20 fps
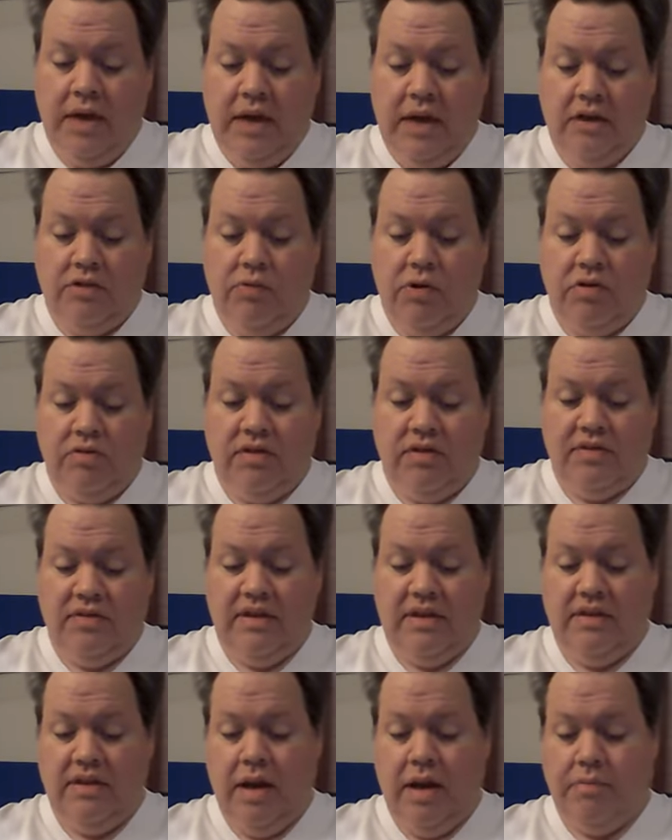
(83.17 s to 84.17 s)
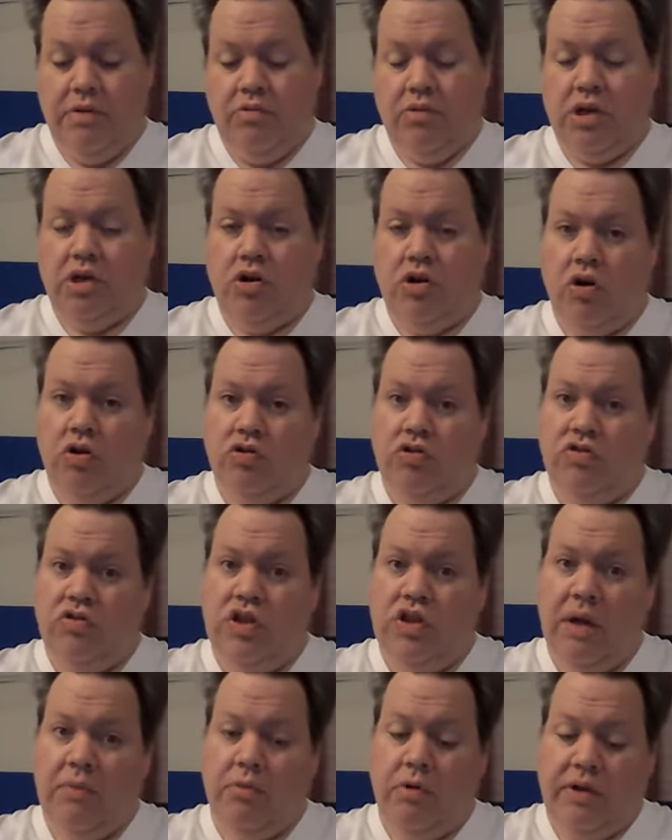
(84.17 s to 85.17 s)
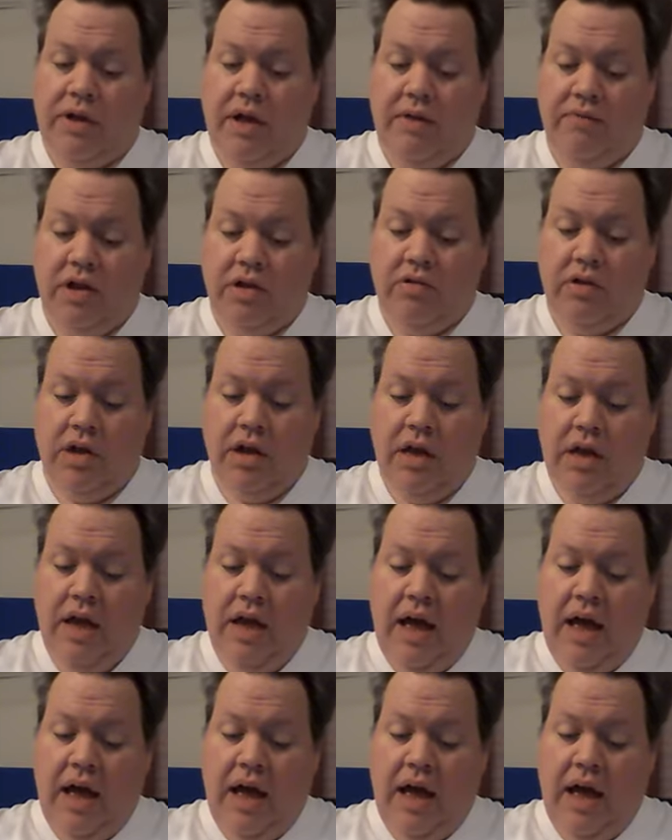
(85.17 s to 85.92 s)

as well as the CW and Cartoon Network have aired.